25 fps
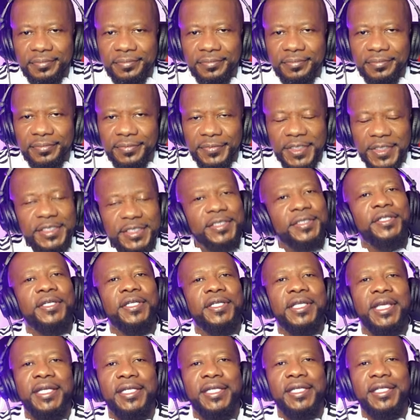let's look
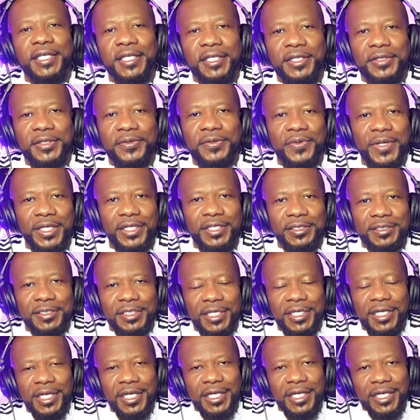at it anyway.
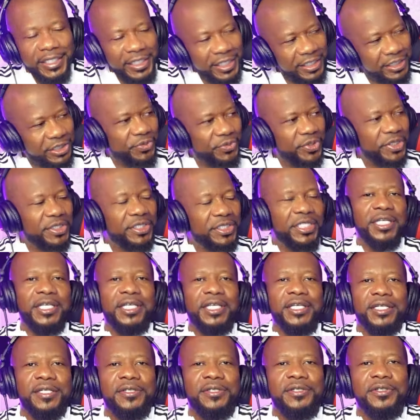And let's critique it
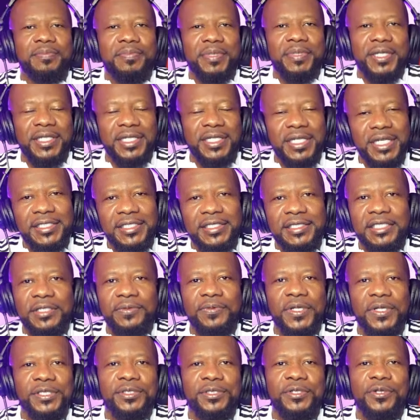a little bit. And let's see
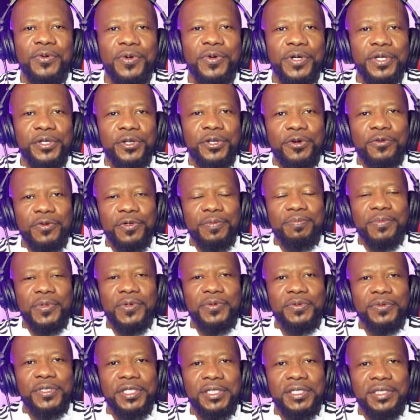what's going on with
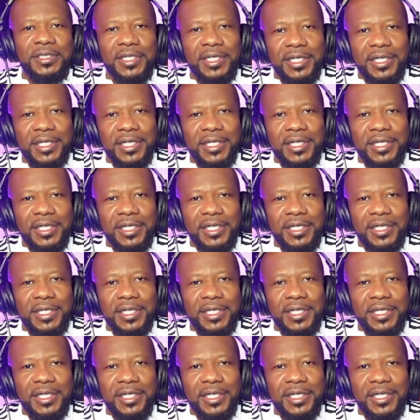Monique.